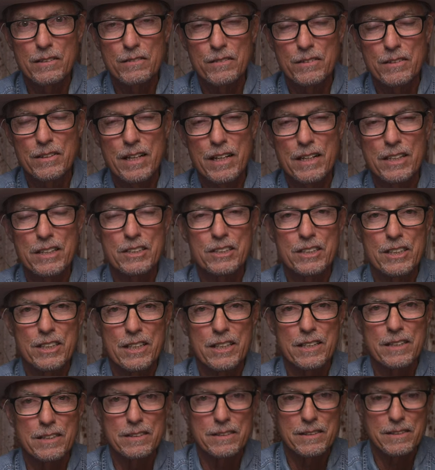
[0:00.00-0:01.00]
if you got a
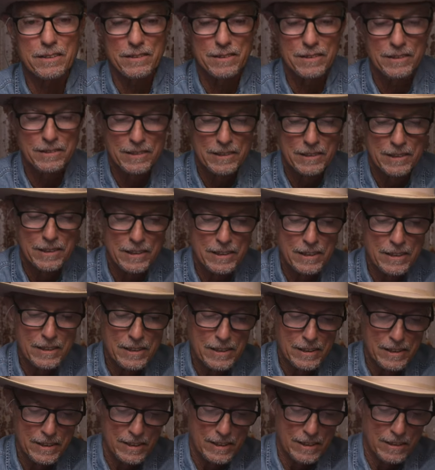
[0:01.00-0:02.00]
chance.
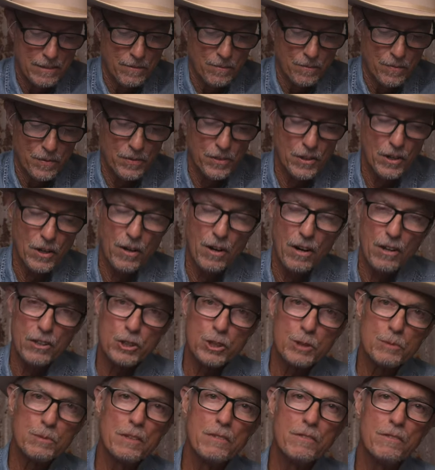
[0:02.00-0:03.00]
There are
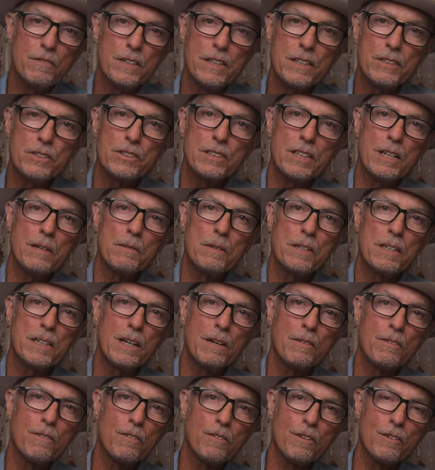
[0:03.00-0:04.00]
some events coming
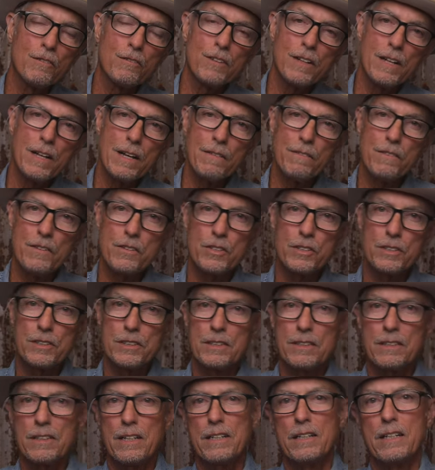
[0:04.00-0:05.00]
up for fly
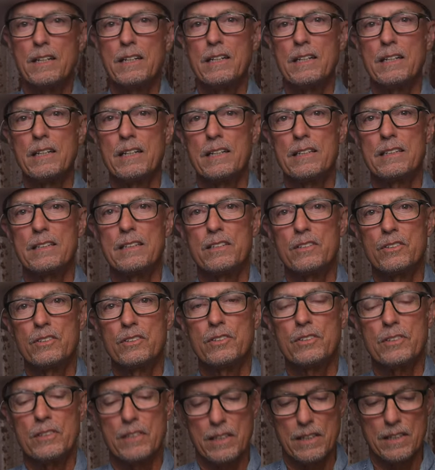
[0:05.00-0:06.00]
fishing
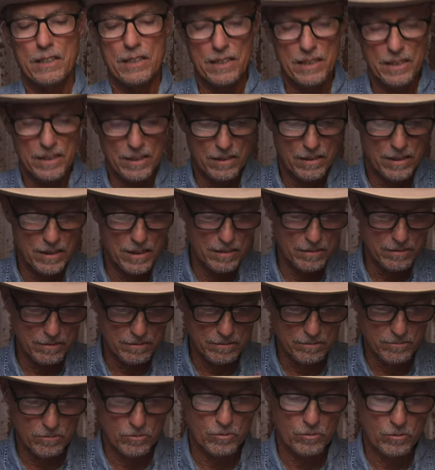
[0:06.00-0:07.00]
this in the
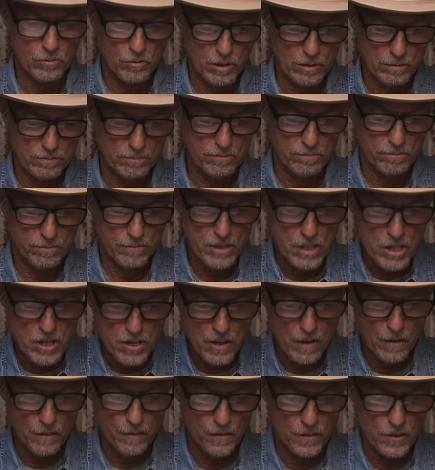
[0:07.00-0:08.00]

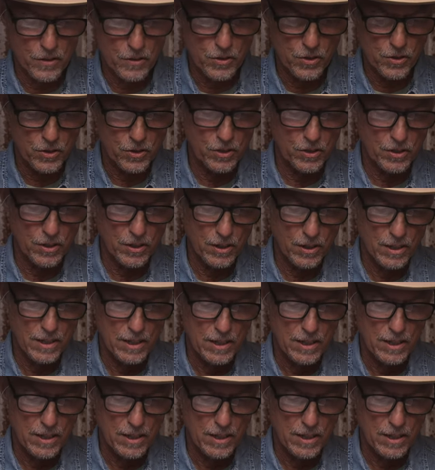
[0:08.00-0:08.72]
near future.